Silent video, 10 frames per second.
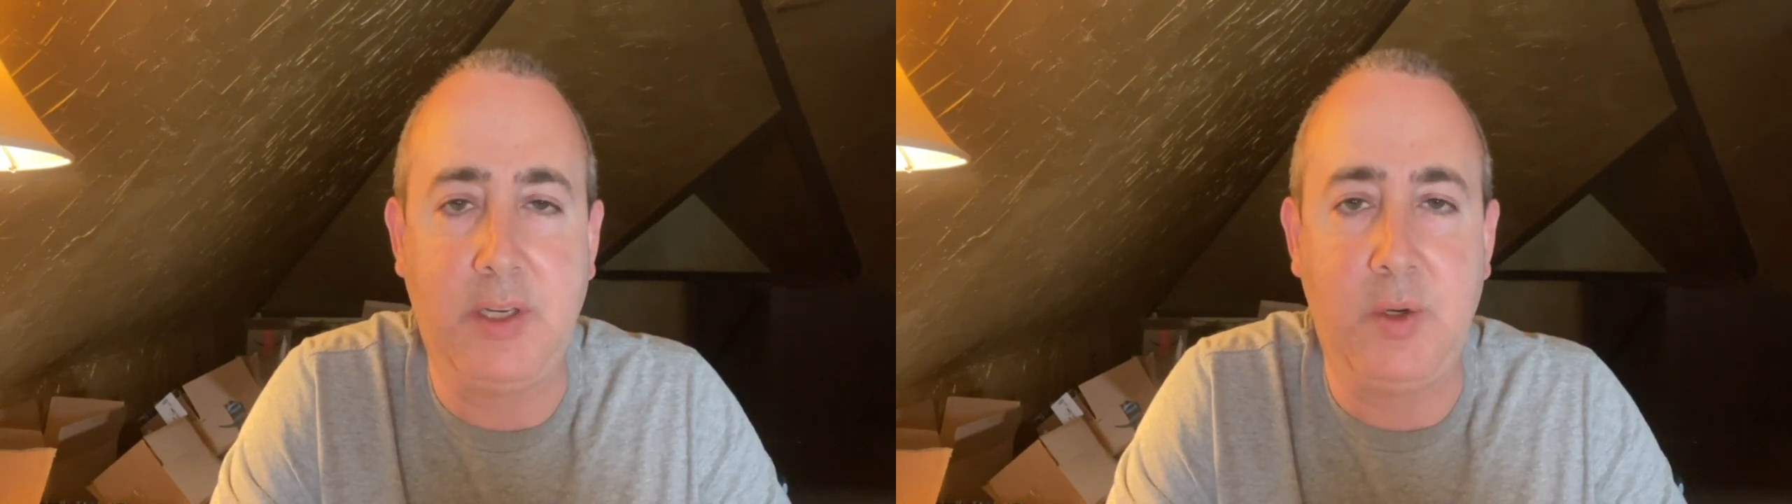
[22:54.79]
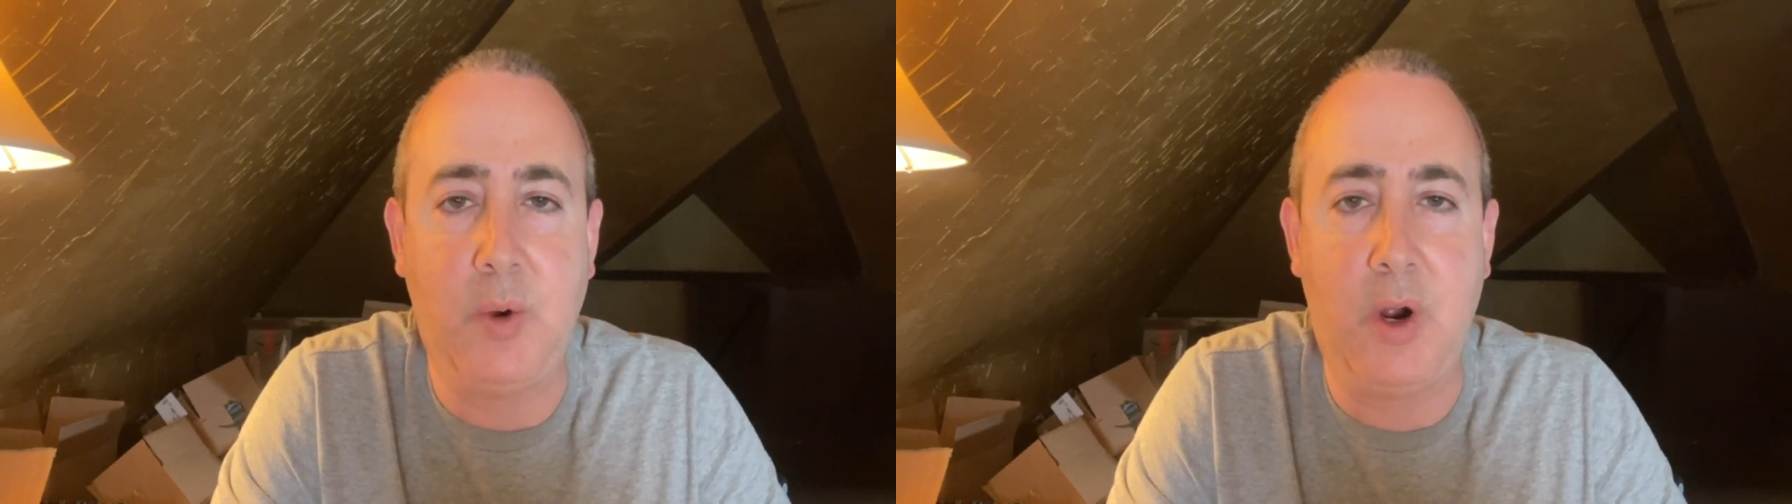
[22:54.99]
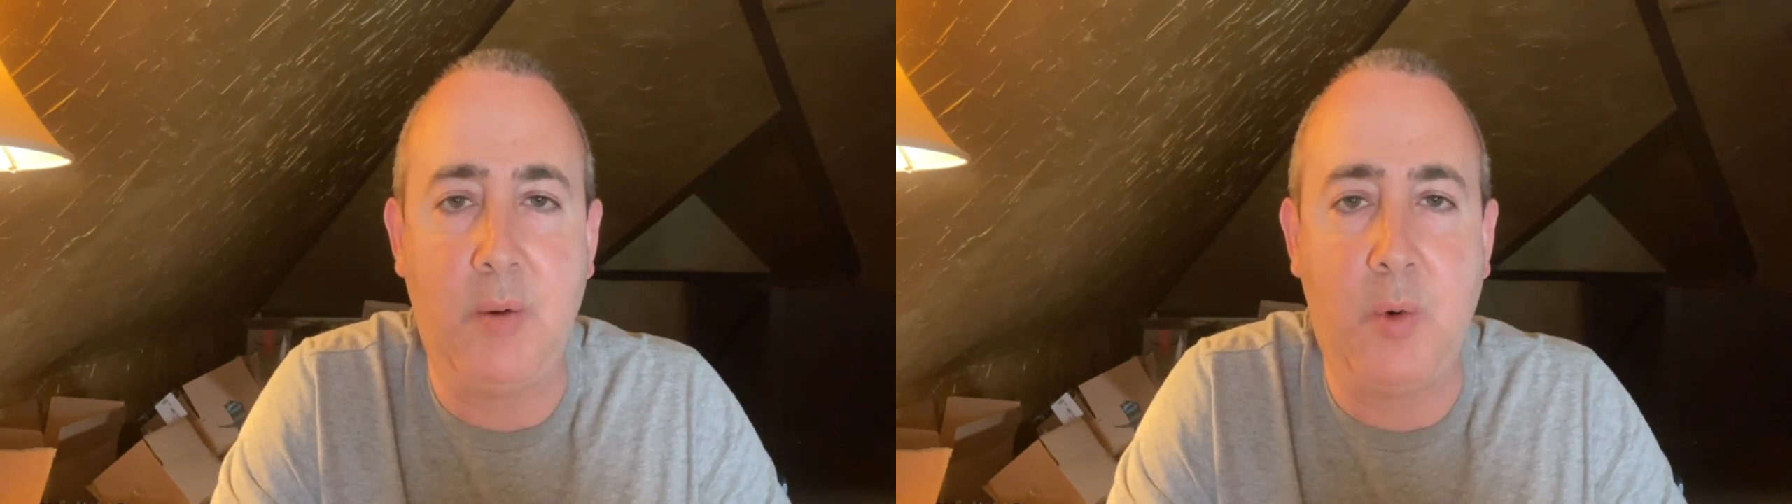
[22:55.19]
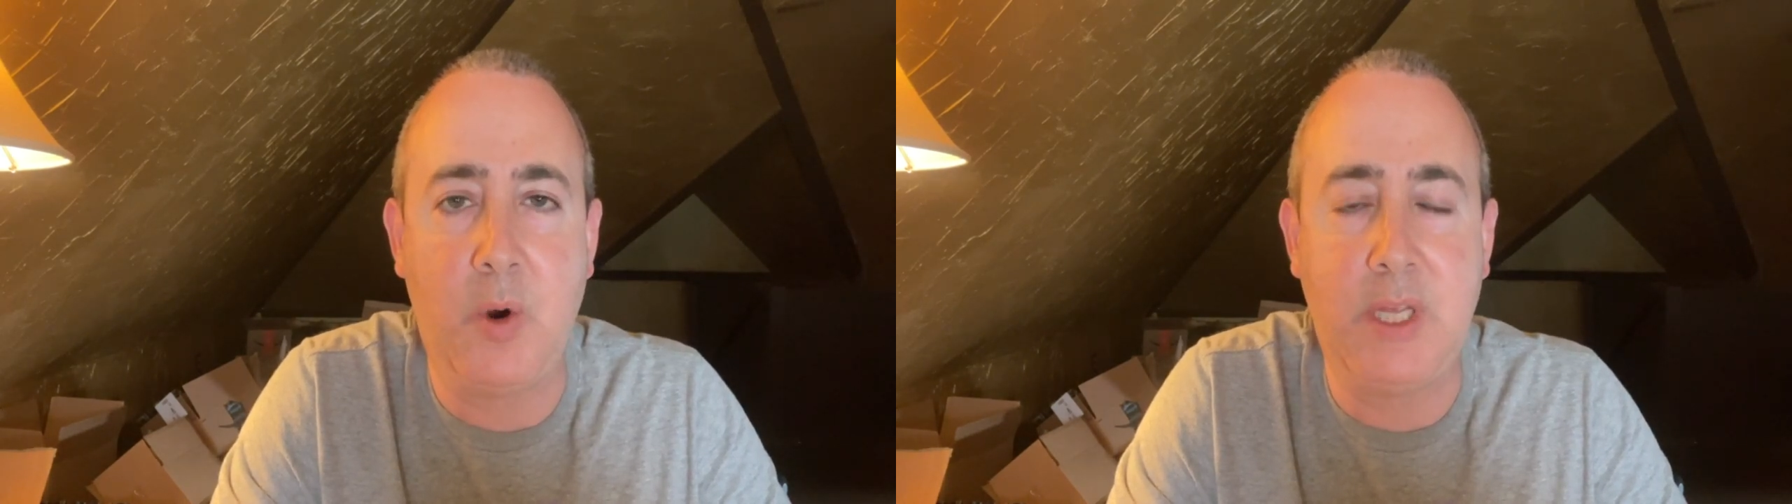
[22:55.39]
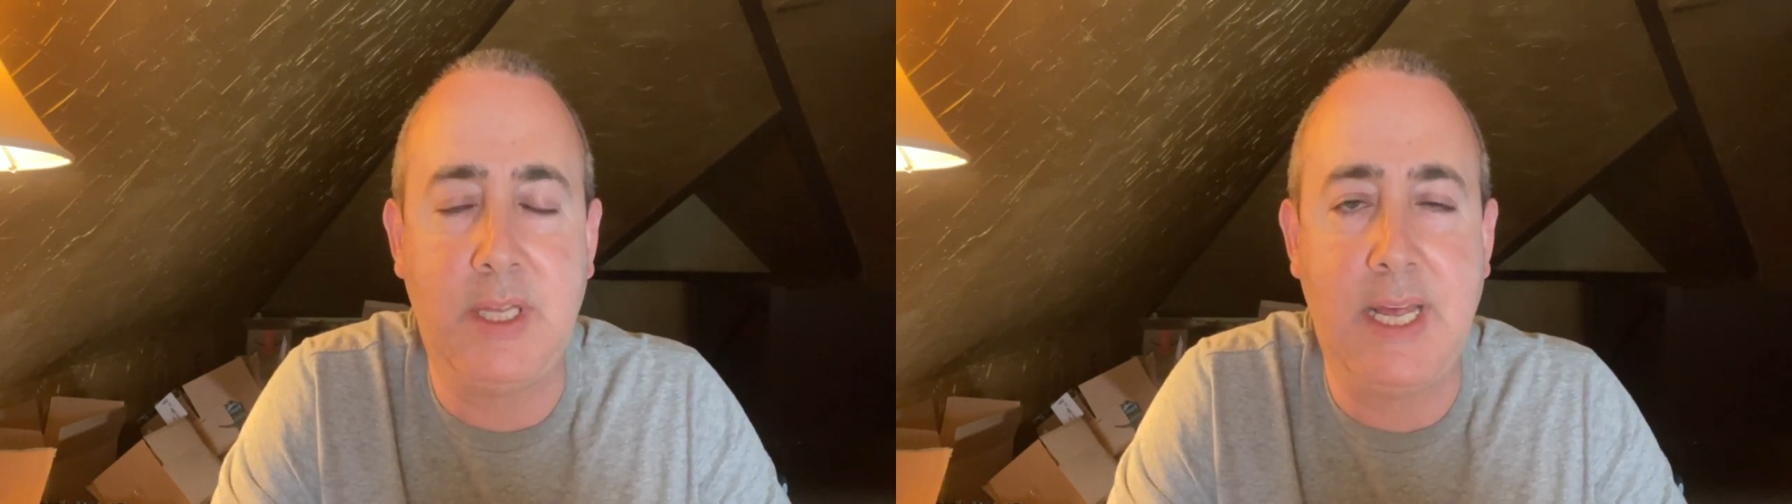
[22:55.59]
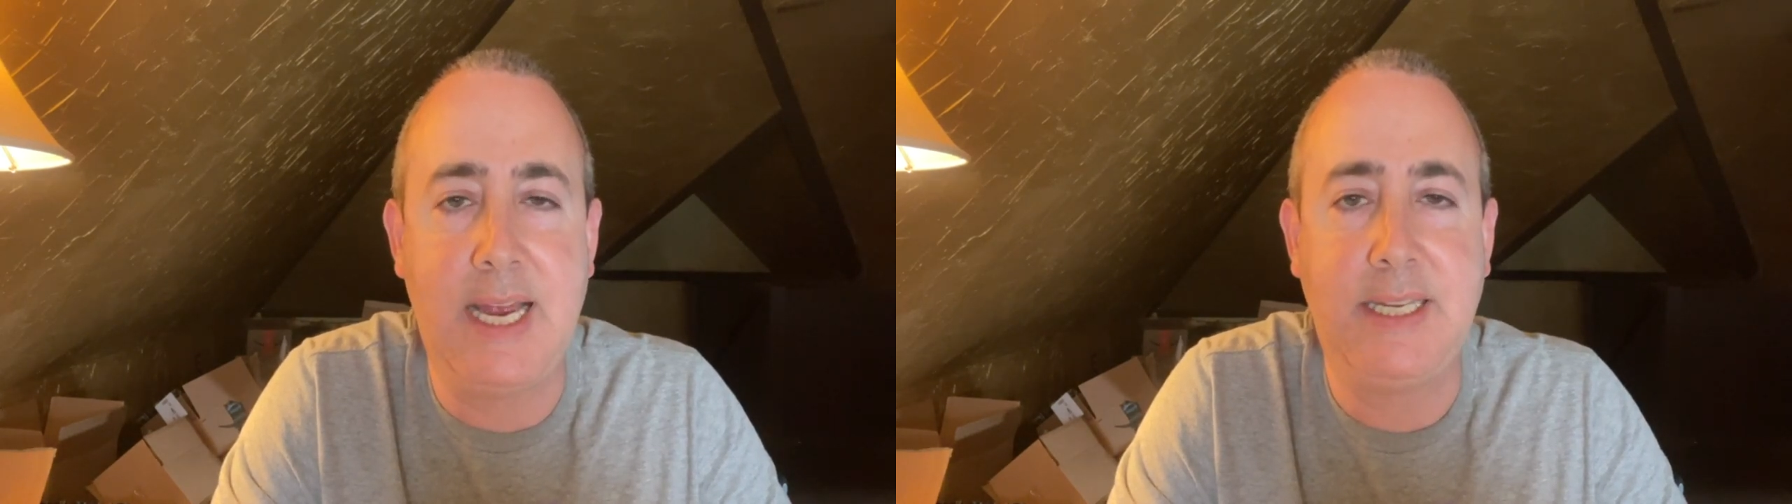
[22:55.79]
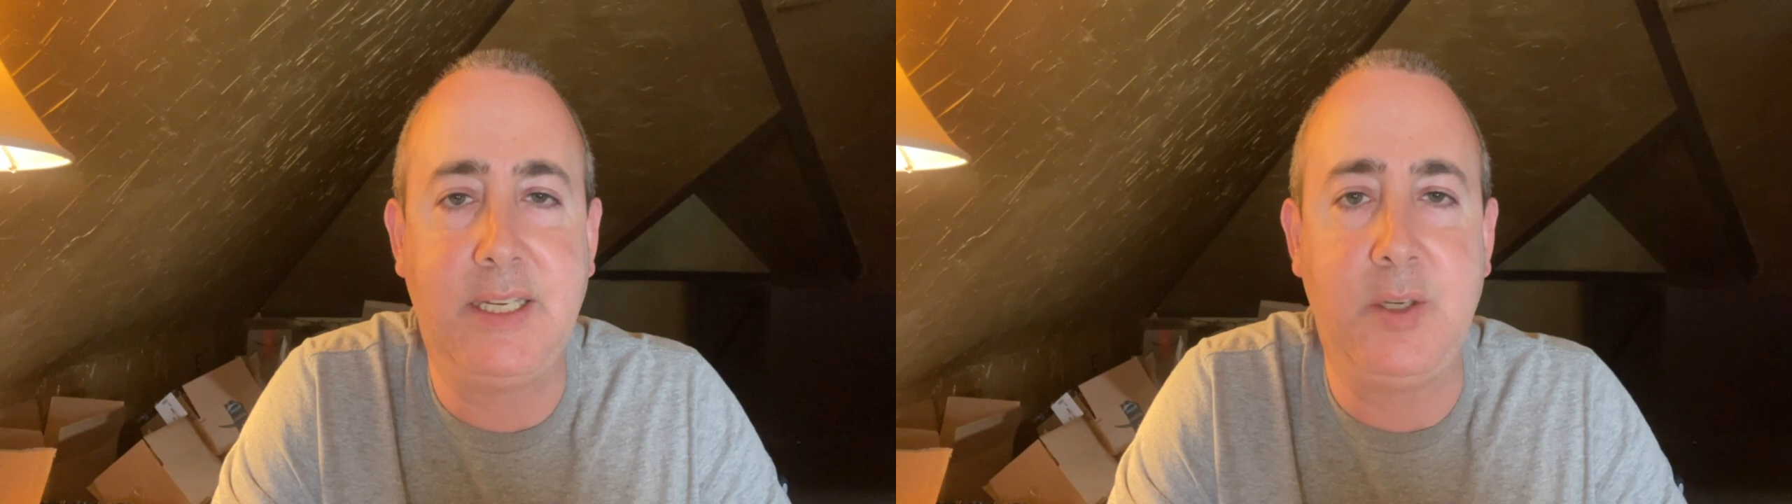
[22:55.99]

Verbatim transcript: You are more than that.